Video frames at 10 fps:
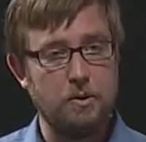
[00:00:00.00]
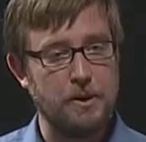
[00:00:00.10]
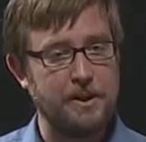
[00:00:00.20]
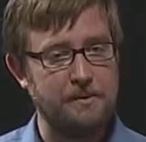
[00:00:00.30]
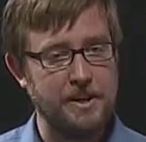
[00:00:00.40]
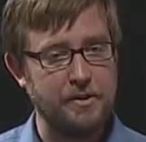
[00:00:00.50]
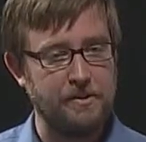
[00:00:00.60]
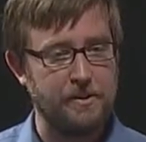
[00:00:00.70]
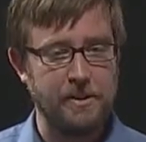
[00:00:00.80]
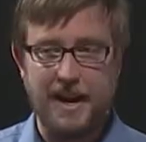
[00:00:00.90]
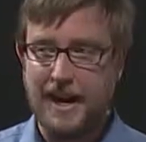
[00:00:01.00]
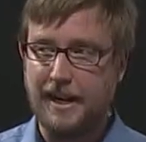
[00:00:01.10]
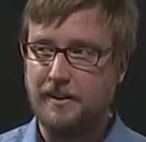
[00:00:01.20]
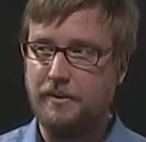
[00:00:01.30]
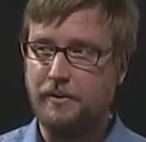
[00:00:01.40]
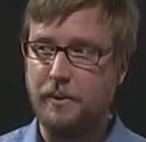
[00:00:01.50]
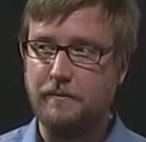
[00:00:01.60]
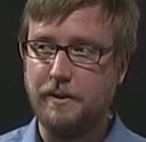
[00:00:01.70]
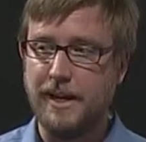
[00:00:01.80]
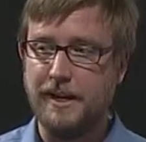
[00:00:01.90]
organizations could act sort
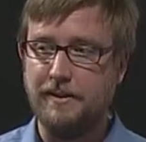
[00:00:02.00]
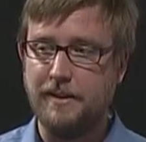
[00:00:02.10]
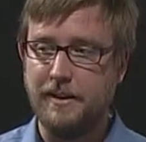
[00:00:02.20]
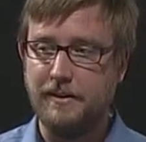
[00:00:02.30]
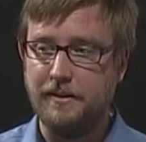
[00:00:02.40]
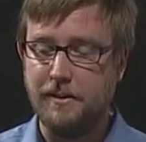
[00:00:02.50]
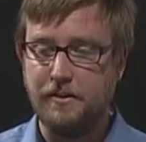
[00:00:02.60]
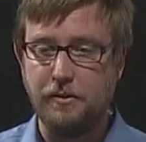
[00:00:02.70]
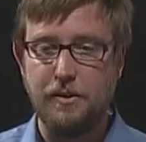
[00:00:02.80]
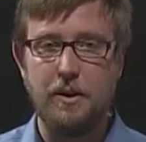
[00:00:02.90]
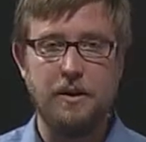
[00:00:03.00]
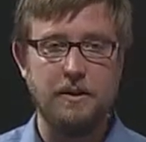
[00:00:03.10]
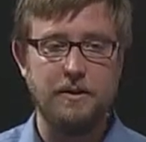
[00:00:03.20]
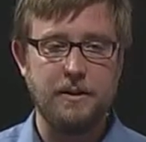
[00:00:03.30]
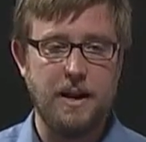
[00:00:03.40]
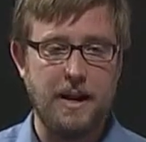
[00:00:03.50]
of like the so-called